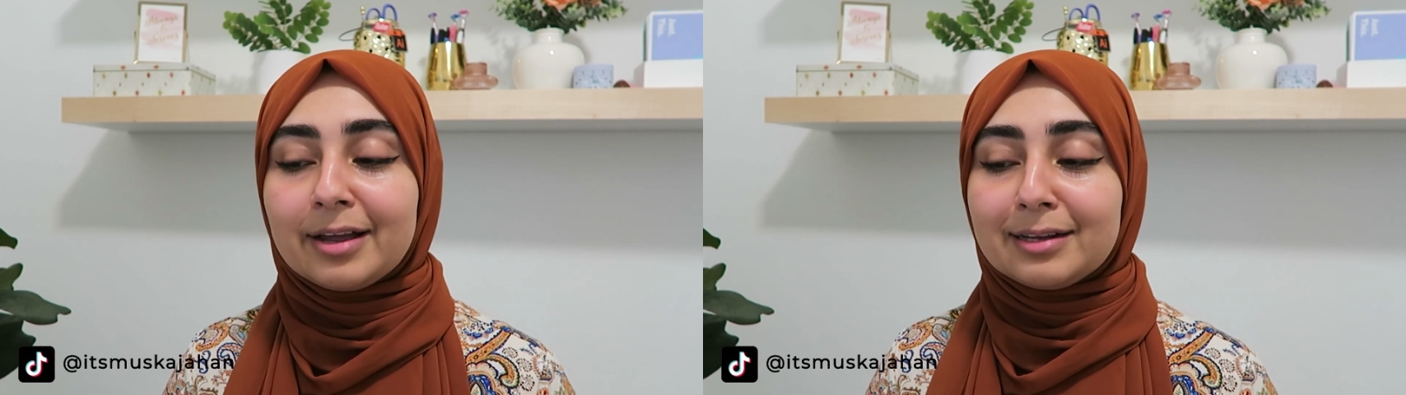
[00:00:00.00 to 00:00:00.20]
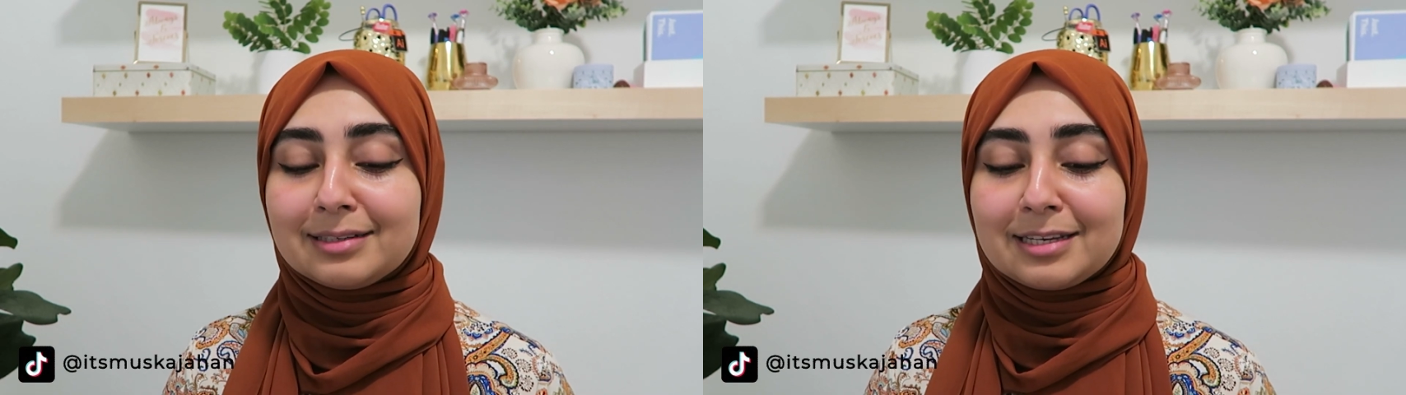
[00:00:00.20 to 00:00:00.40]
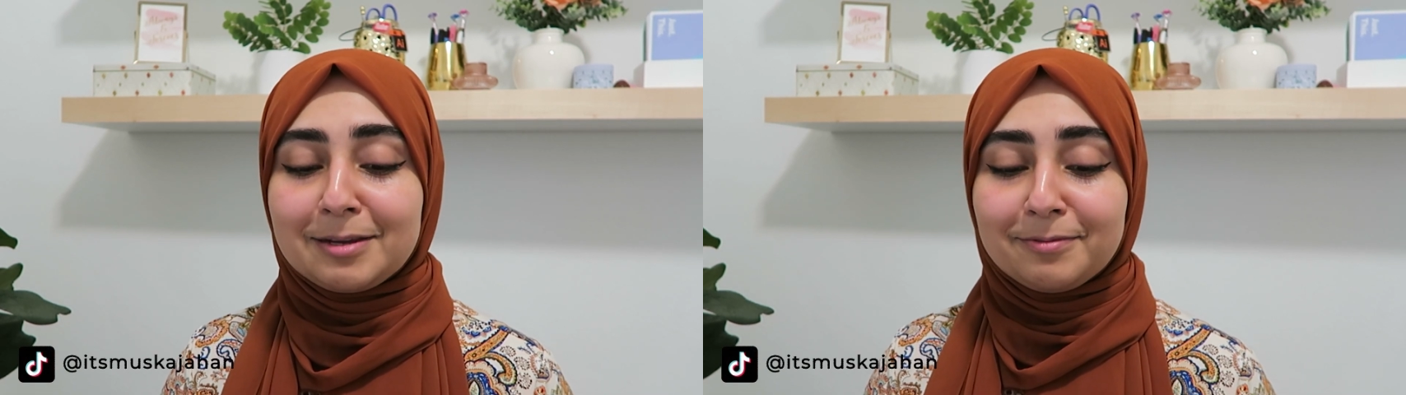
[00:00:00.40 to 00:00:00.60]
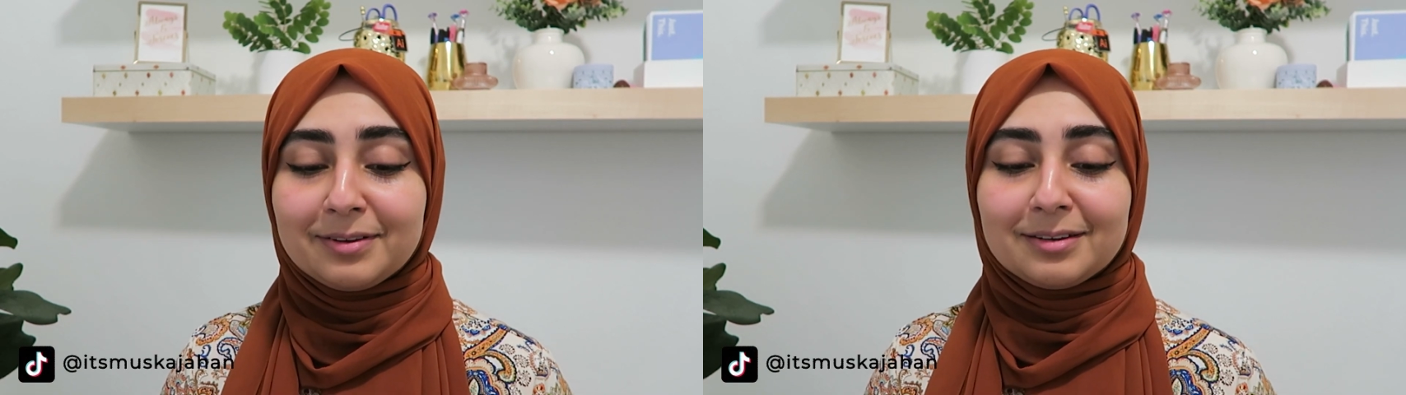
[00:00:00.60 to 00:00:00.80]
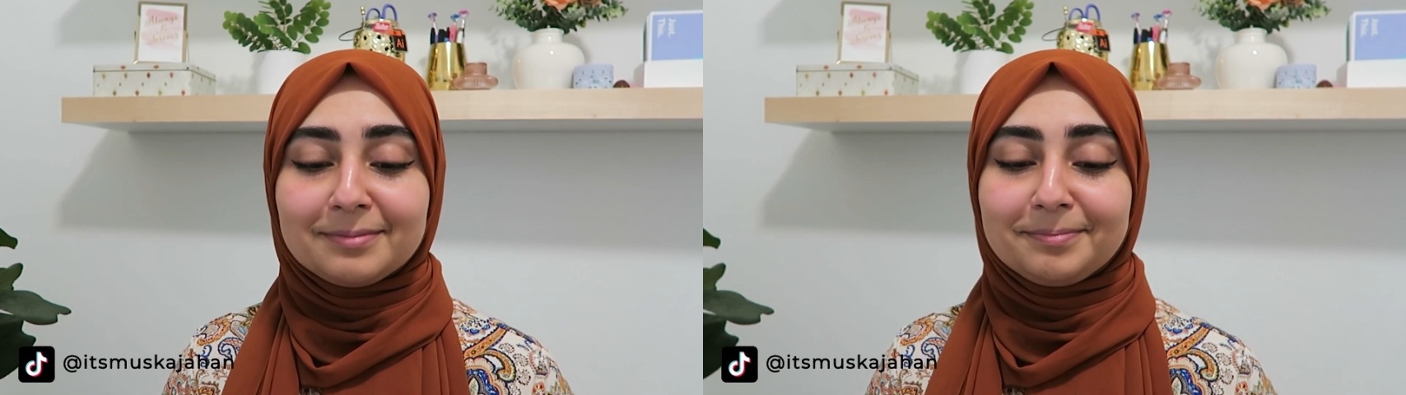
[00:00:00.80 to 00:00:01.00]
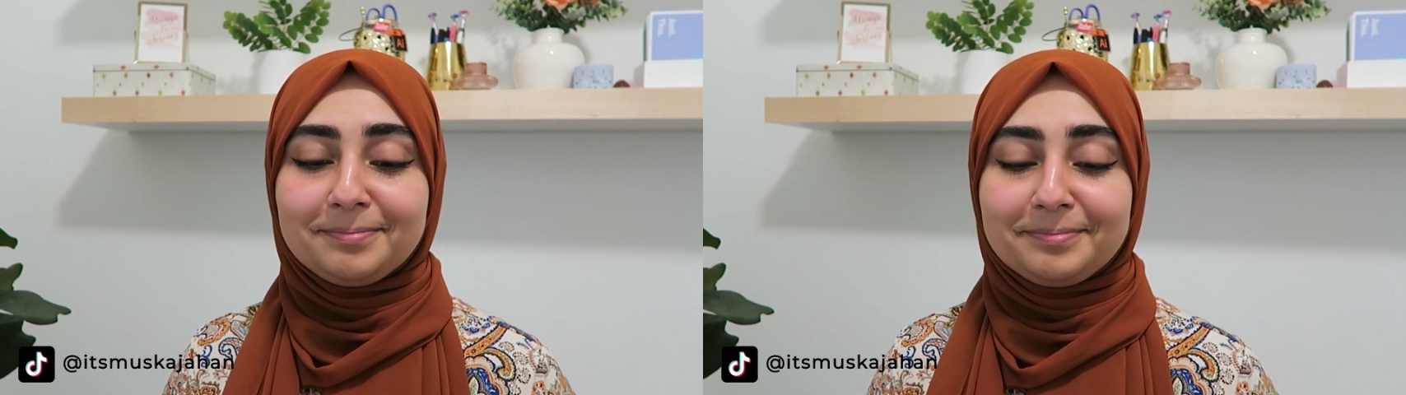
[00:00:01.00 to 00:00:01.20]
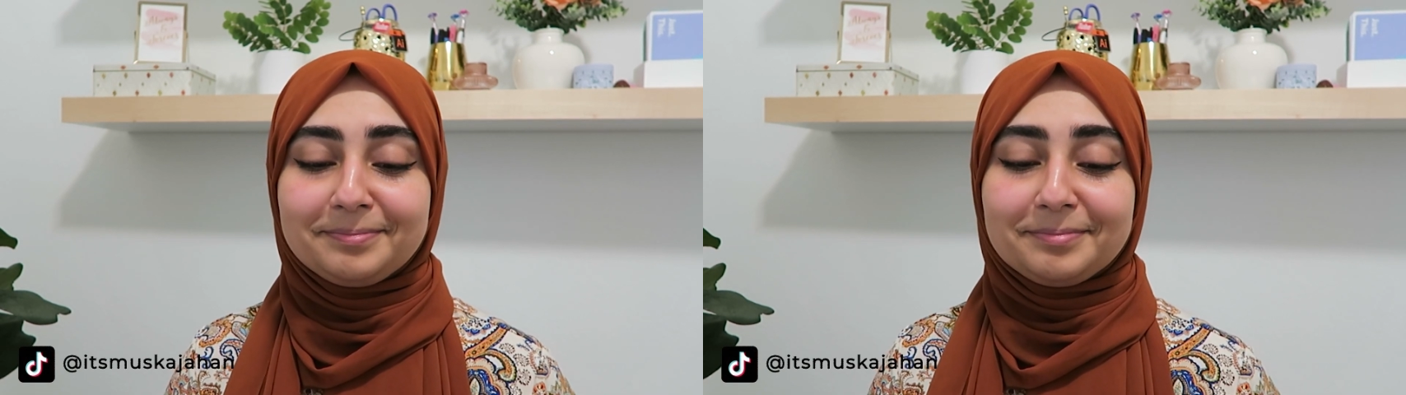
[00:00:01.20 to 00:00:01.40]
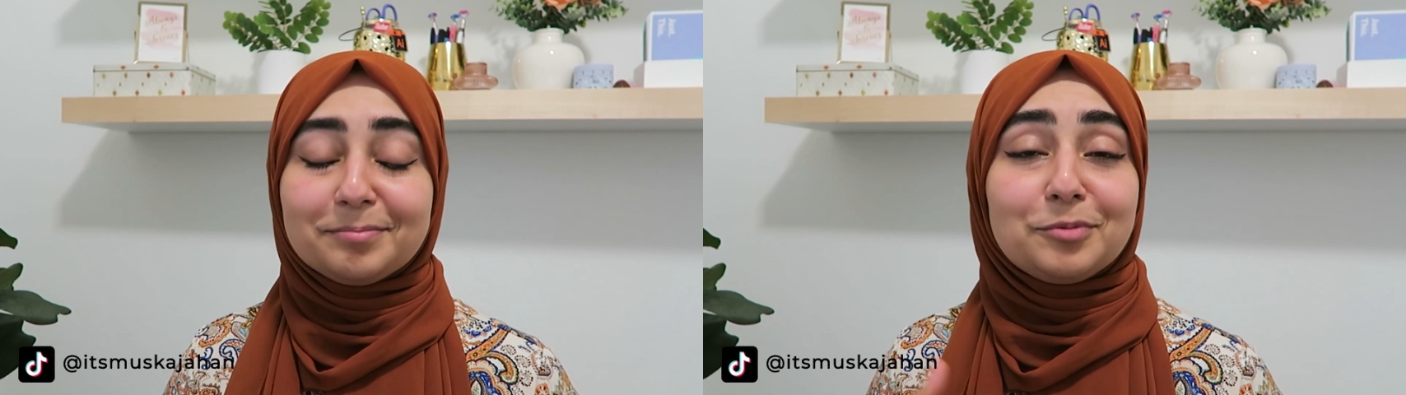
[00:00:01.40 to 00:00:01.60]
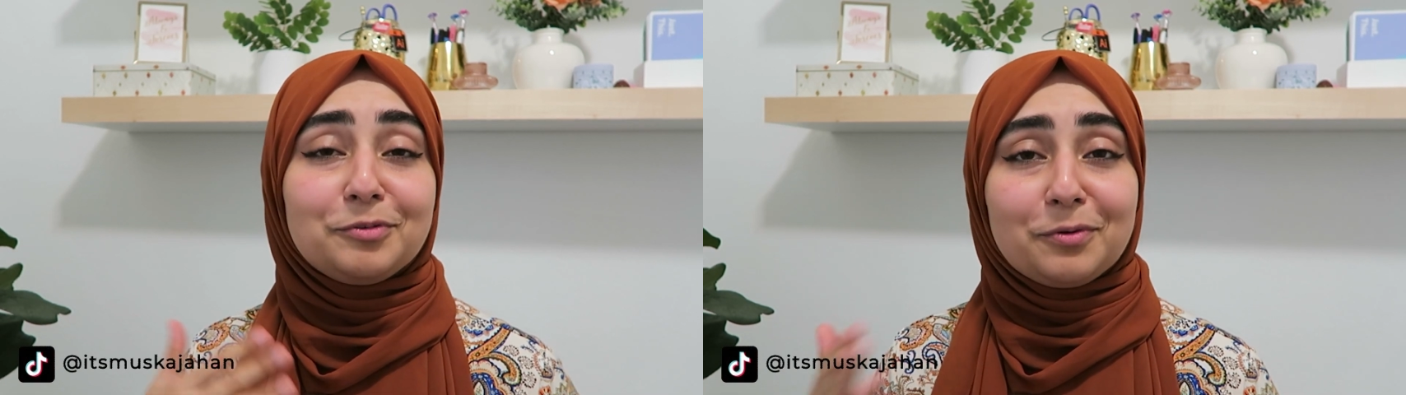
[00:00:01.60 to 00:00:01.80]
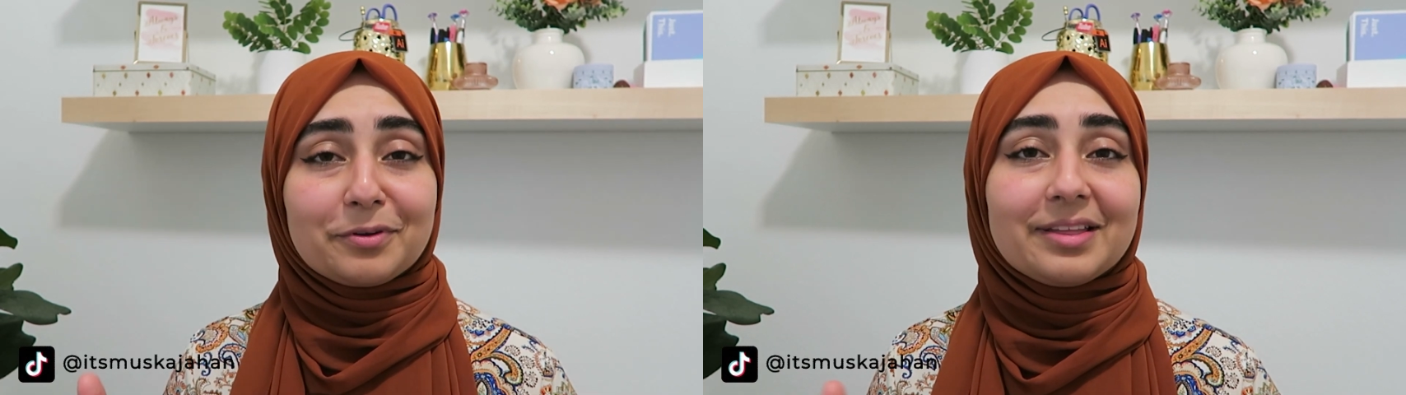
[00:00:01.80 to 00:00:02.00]
and even
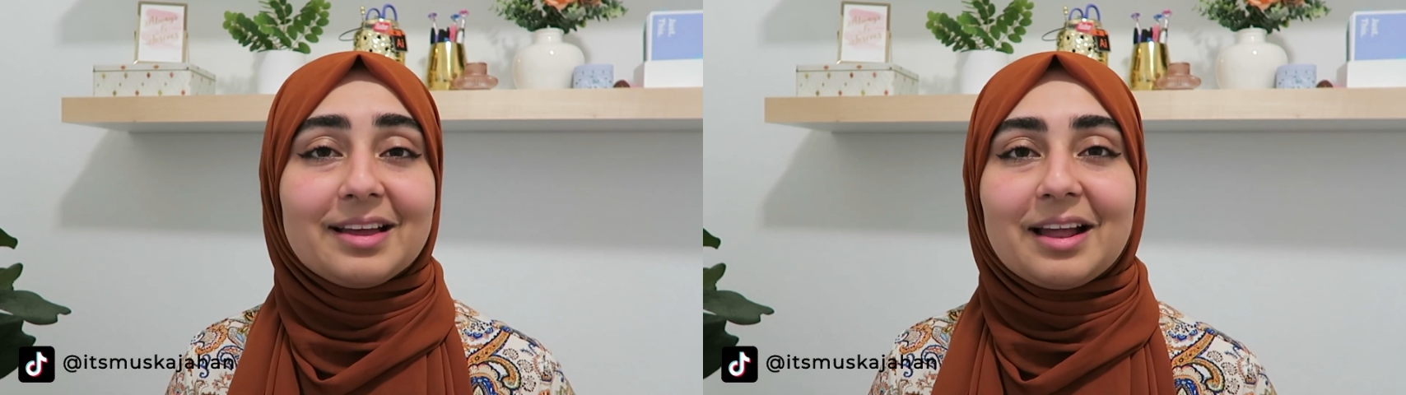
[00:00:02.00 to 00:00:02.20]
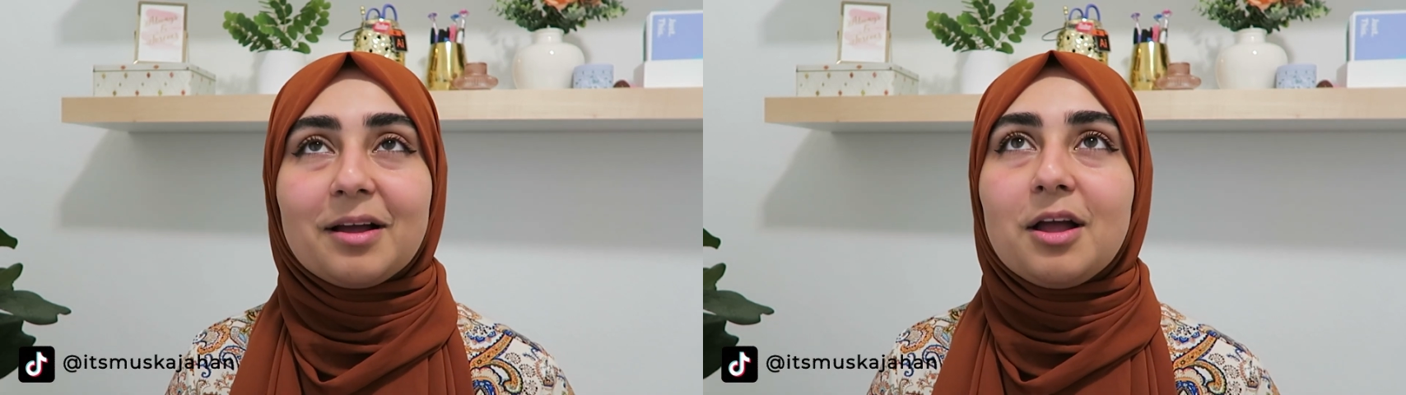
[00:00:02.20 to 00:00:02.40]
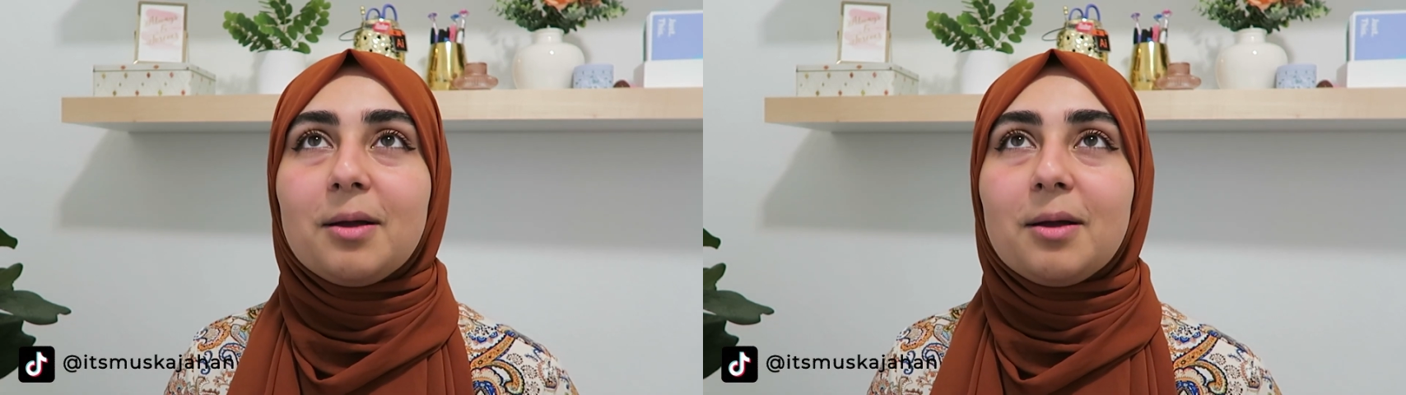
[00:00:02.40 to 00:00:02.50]
before that,